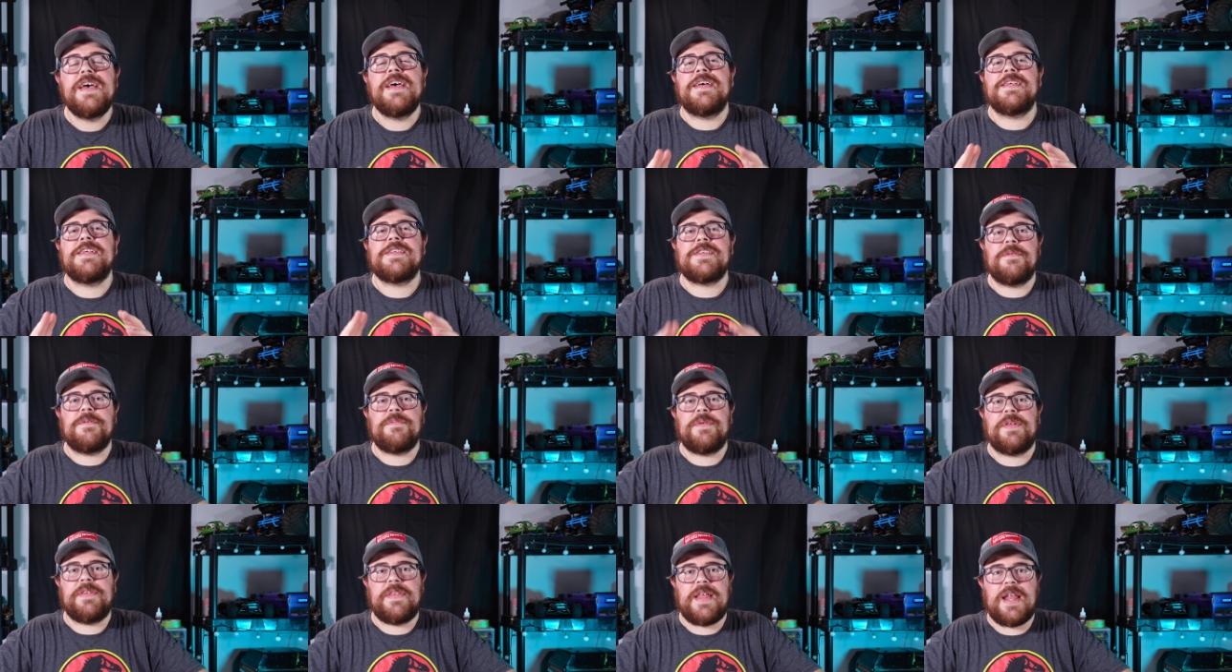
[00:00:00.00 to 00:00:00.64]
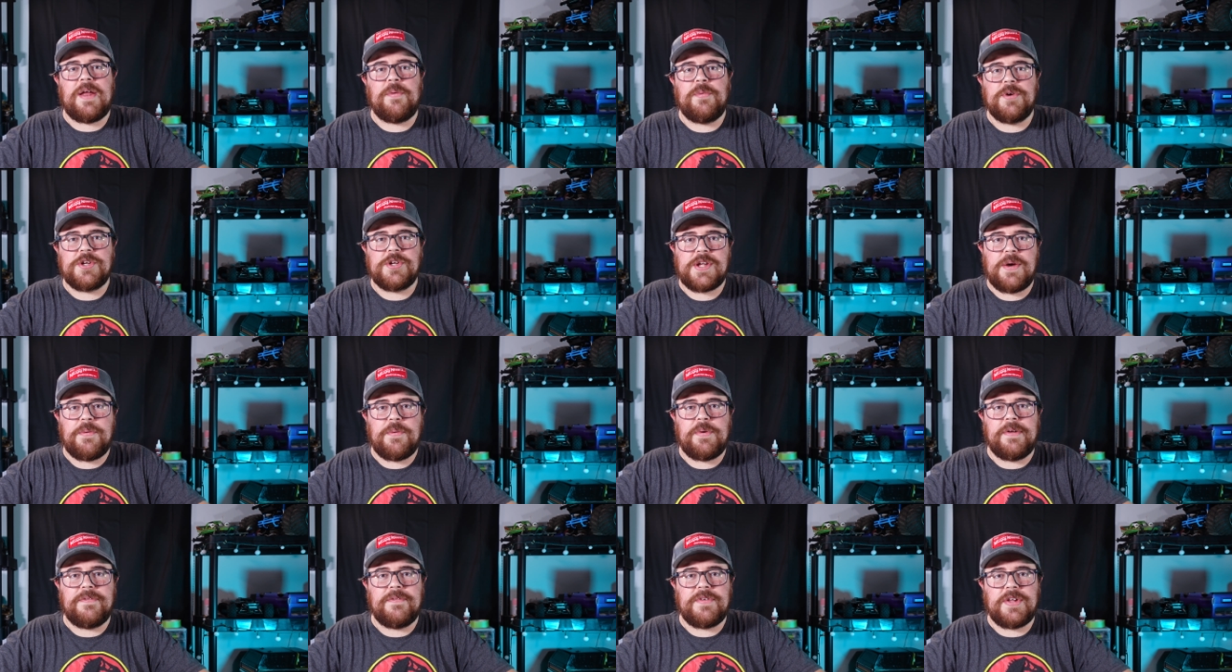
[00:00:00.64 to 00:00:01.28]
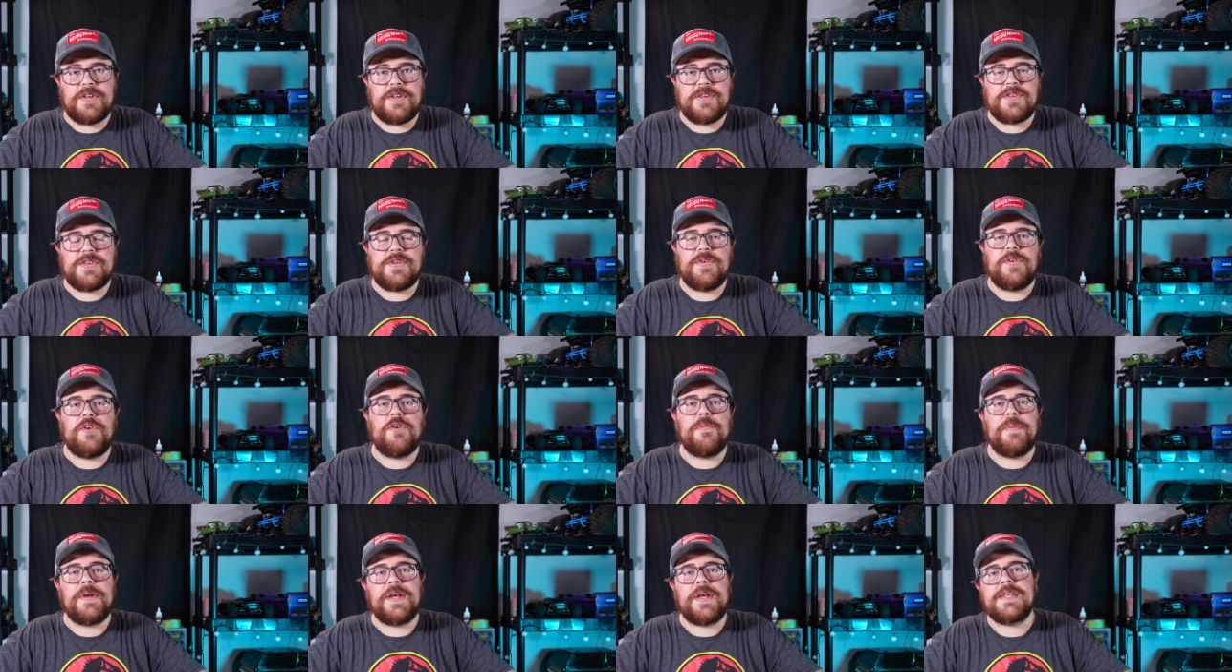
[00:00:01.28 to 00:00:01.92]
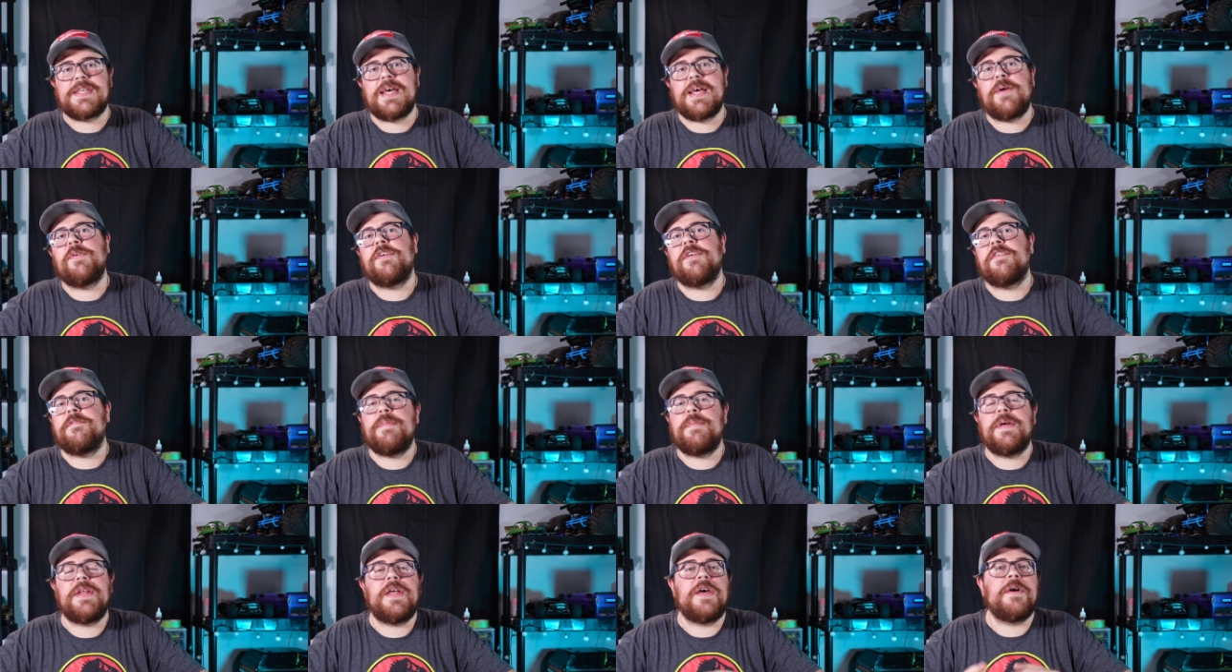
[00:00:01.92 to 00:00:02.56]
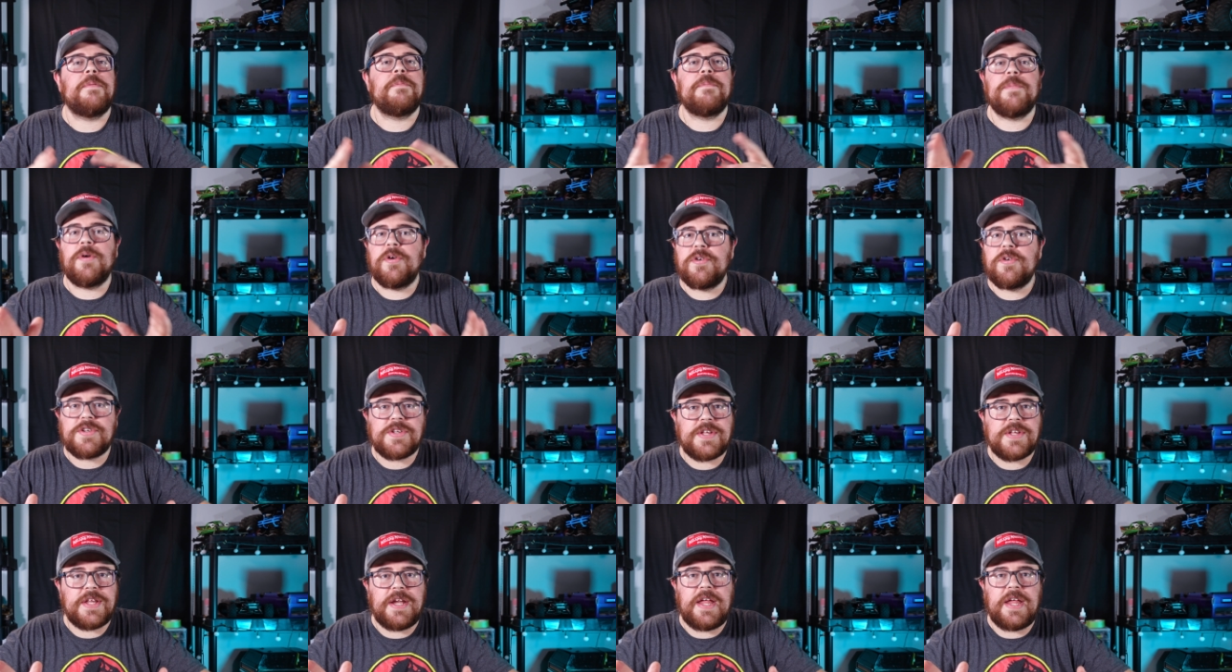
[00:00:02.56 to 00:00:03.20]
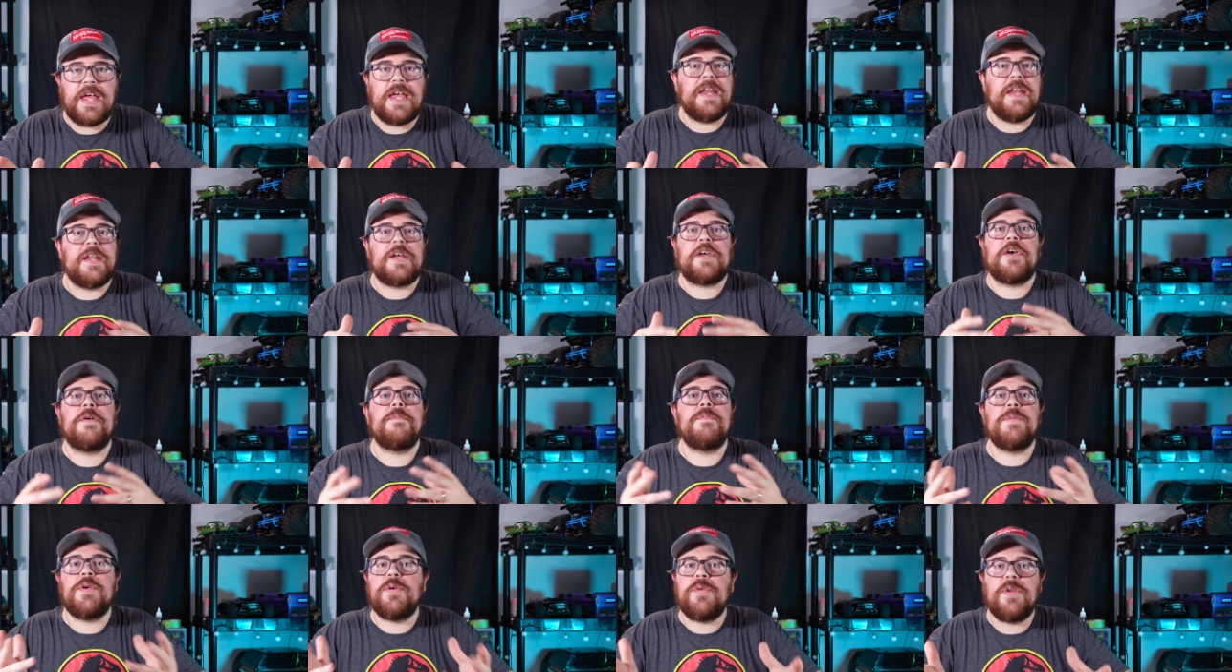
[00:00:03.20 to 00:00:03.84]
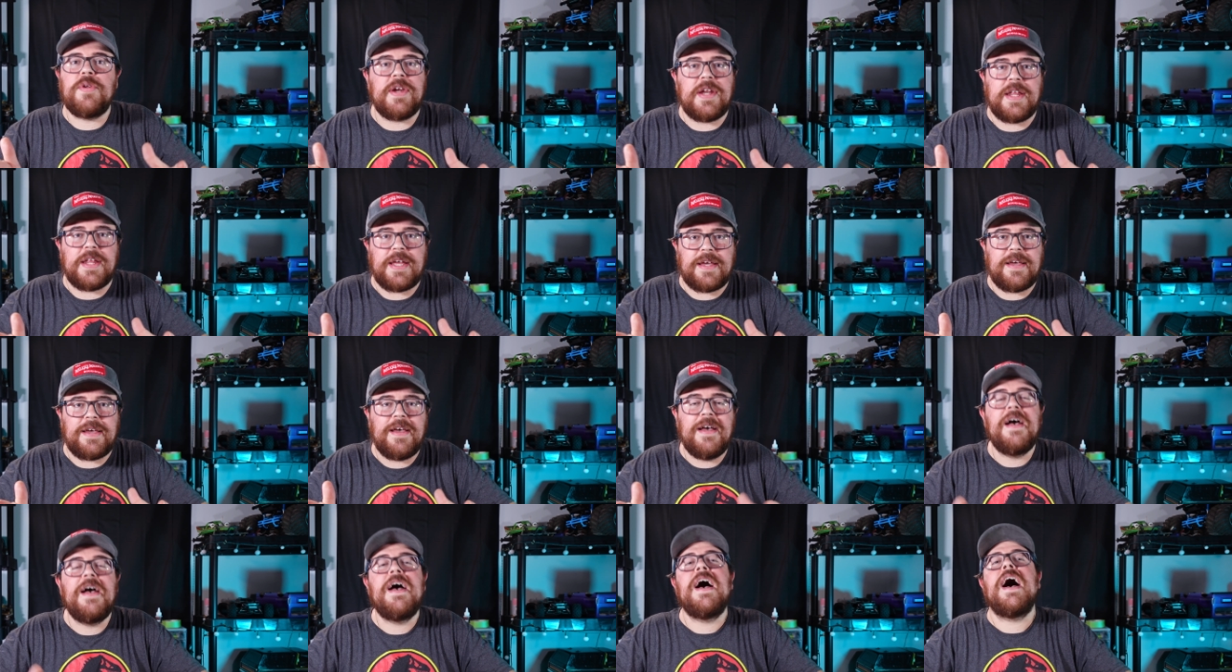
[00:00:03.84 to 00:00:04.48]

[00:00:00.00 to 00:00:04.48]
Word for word: is something that I wish I would have done sooner because I would have been immersed in, in a community.